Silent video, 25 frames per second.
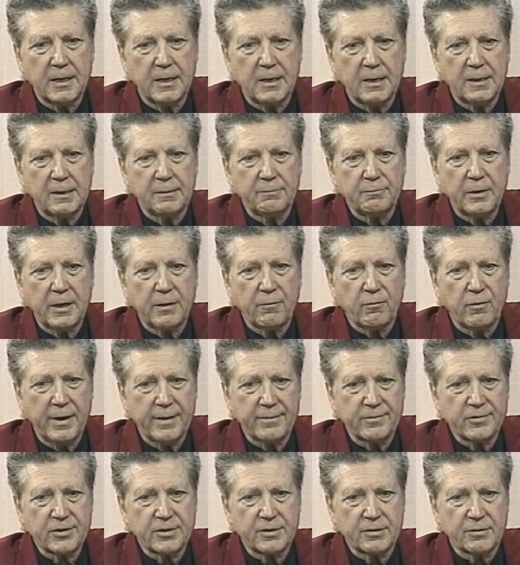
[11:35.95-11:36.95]
My
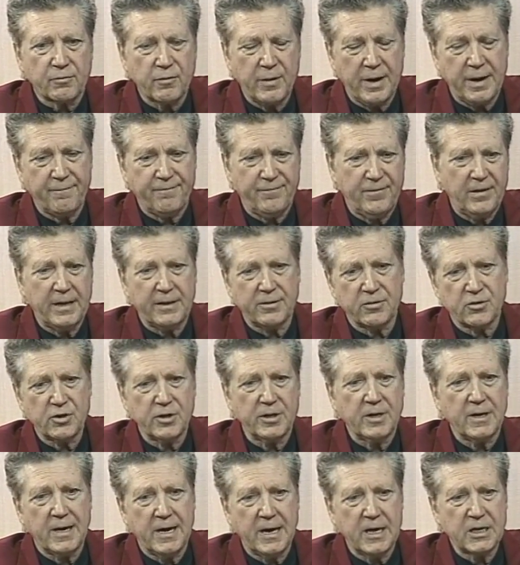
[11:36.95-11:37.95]
wife's grandfather's
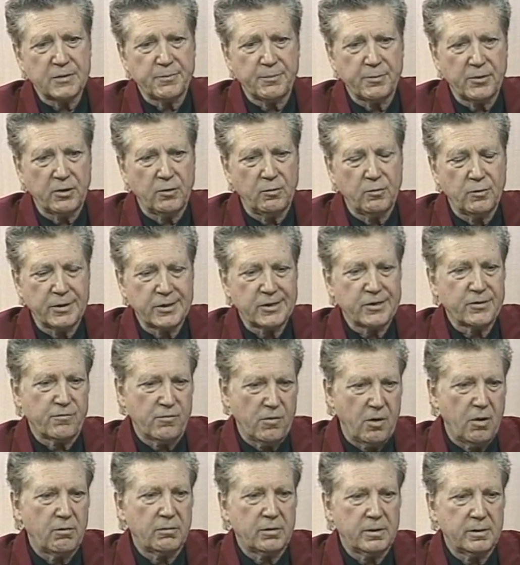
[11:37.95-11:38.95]
in the hospital with a
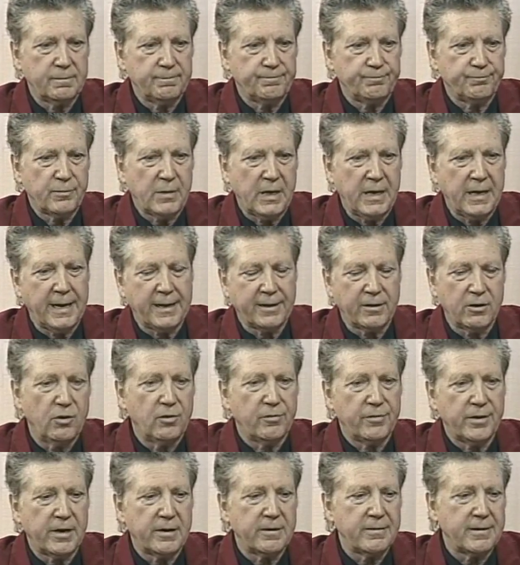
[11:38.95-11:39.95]
stroke, and I
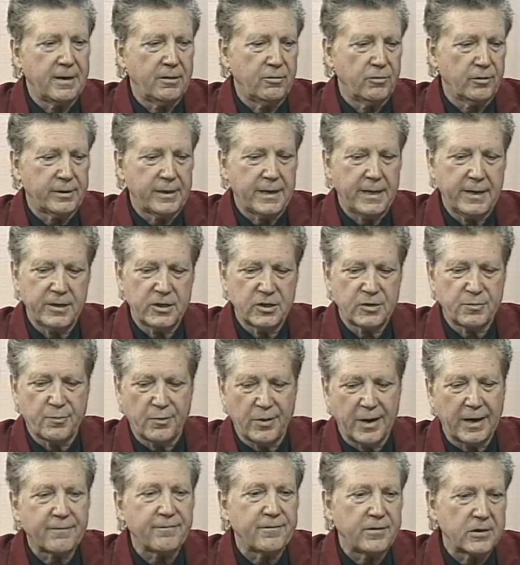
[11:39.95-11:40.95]
go there and I look at his
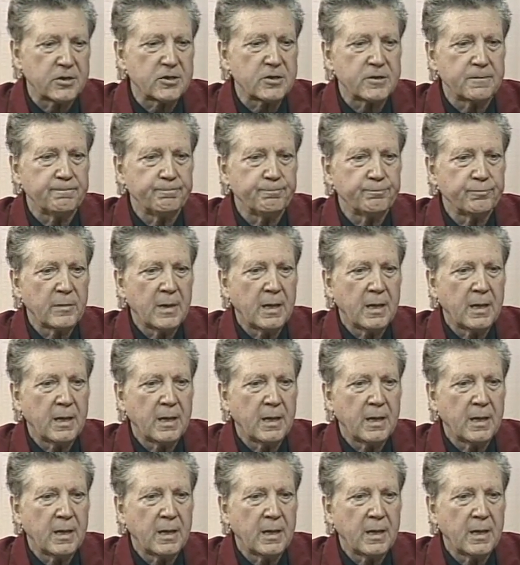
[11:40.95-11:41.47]
breakfast.